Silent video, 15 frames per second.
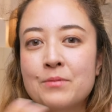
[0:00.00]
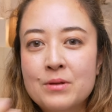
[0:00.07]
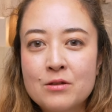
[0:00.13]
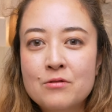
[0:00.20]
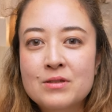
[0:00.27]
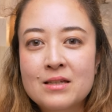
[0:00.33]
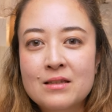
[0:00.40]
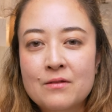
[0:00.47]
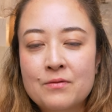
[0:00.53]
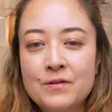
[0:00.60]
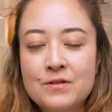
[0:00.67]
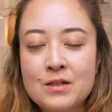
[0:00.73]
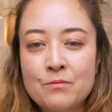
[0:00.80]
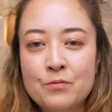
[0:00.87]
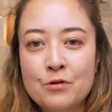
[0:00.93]
been using the
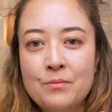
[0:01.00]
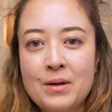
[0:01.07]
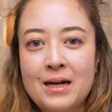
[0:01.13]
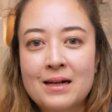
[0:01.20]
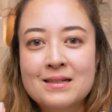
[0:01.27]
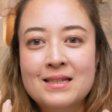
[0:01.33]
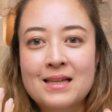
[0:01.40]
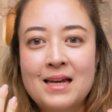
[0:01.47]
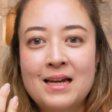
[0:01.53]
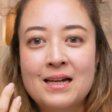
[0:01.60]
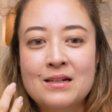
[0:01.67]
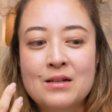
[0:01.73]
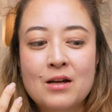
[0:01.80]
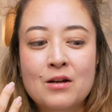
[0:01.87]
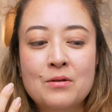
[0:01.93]
15 Pro Max
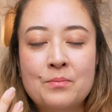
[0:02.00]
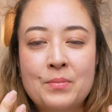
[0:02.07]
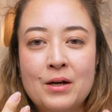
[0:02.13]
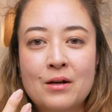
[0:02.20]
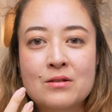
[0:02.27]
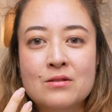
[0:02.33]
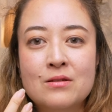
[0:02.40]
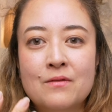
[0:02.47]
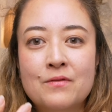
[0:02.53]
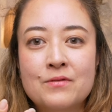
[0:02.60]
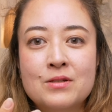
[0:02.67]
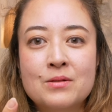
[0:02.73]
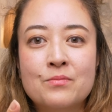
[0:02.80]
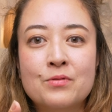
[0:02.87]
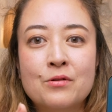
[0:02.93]
and compared to the
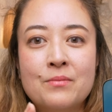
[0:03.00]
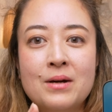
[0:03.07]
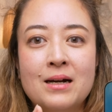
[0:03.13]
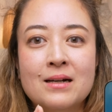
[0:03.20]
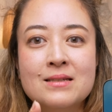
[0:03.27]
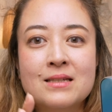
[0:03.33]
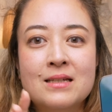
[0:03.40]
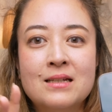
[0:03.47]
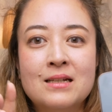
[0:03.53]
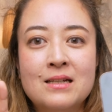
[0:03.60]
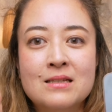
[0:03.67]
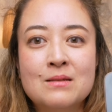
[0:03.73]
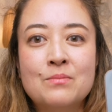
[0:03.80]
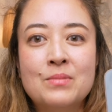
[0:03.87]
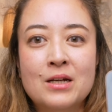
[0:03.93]
15 Pro Max, it
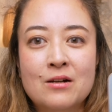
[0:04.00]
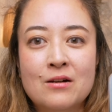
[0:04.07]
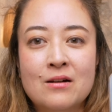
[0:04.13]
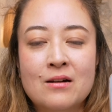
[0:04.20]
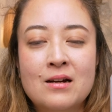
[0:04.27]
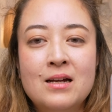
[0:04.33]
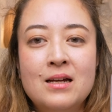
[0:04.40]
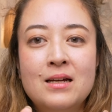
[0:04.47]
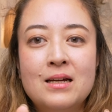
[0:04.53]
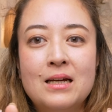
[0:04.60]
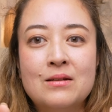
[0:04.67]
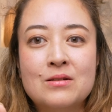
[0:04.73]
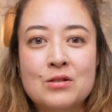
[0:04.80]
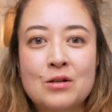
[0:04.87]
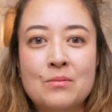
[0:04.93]
is bigger
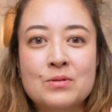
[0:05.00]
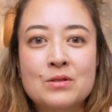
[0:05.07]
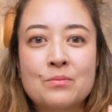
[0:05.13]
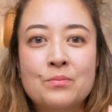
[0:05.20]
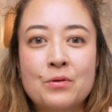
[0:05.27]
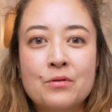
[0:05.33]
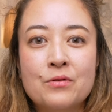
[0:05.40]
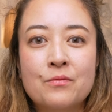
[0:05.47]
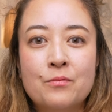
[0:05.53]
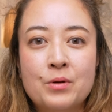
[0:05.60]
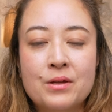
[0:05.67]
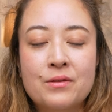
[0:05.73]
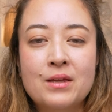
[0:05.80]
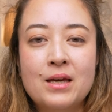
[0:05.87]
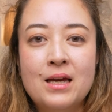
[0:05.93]
in terms of both
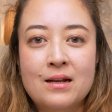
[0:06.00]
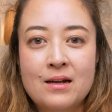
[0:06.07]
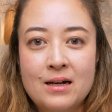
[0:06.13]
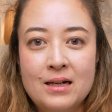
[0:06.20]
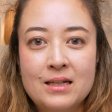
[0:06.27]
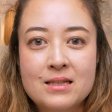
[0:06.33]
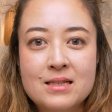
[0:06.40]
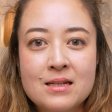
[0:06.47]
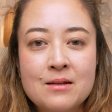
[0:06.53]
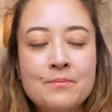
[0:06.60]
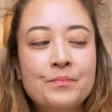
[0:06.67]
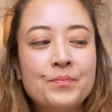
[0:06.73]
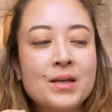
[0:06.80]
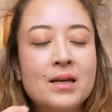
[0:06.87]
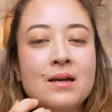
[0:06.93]
width and height.
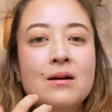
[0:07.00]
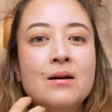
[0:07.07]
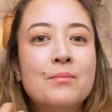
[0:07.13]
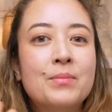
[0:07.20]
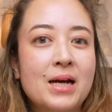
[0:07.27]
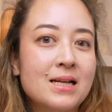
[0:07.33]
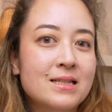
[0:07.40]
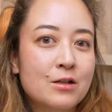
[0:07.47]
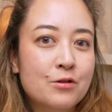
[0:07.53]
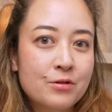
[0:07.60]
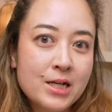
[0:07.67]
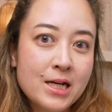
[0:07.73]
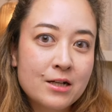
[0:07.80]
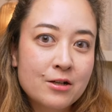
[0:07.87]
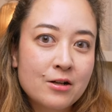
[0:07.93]
But as a
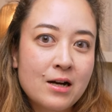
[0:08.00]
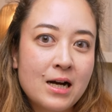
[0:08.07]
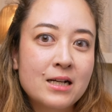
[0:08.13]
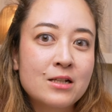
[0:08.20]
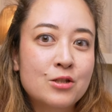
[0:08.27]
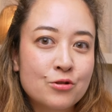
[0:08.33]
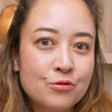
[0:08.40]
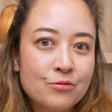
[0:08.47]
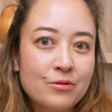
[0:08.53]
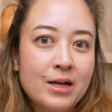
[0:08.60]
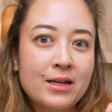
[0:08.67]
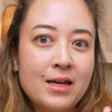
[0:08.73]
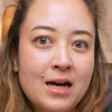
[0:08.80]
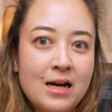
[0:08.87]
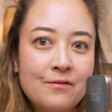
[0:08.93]
creator, I do
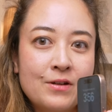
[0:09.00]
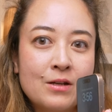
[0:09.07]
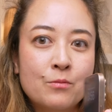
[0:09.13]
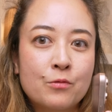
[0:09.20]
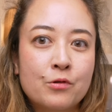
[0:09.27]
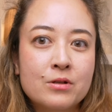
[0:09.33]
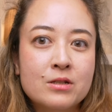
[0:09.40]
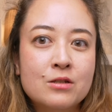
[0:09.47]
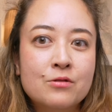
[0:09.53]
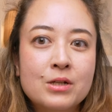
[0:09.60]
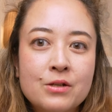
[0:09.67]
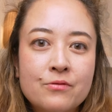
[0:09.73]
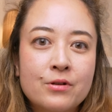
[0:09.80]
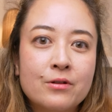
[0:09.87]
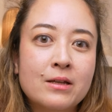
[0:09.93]
like having more
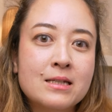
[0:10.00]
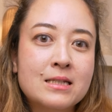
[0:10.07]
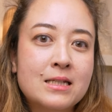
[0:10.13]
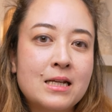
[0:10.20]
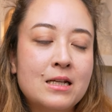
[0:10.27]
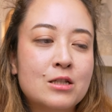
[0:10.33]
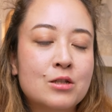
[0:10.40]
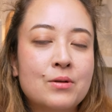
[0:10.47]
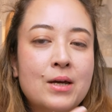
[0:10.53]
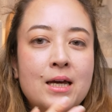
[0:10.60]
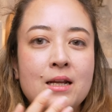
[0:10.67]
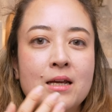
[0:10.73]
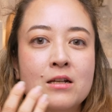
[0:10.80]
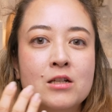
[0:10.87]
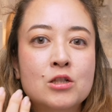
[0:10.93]
screen real estate to
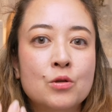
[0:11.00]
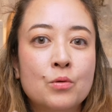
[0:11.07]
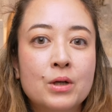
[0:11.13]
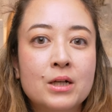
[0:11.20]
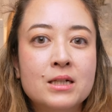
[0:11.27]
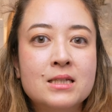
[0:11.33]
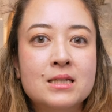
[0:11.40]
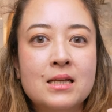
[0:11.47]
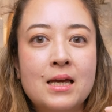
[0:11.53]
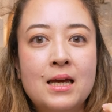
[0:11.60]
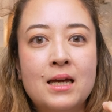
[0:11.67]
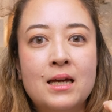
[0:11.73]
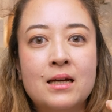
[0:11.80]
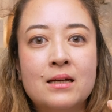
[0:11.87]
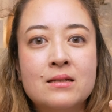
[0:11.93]
edit shorts
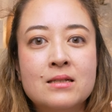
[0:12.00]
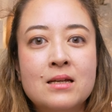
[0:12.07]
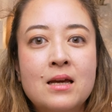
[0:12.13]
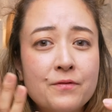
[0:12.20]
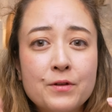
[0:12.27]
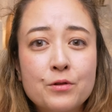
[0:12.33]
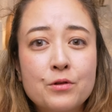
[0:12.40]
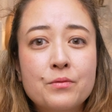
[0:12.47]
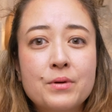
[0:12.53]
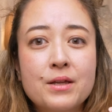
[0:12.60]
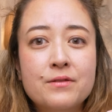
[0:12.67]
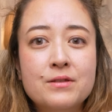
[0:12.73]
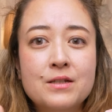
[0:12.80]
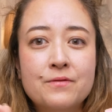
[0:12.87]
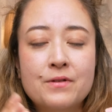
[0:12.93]
and fiddle
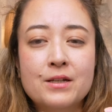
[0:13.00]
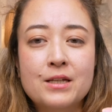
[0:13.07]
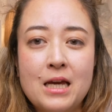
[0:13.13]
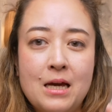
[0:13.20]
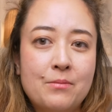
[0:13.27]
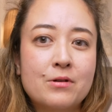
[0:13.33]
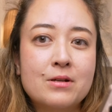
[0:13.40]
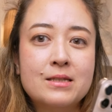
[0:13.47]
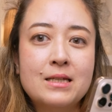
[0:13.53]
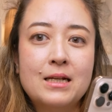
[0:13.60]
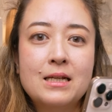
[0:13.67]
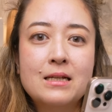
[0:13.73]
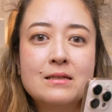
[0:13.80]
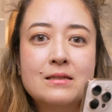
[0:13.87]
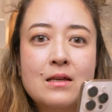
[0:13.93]
with different camera
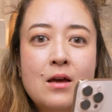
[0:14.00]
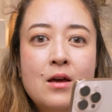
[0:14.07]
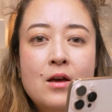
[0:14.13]
settings.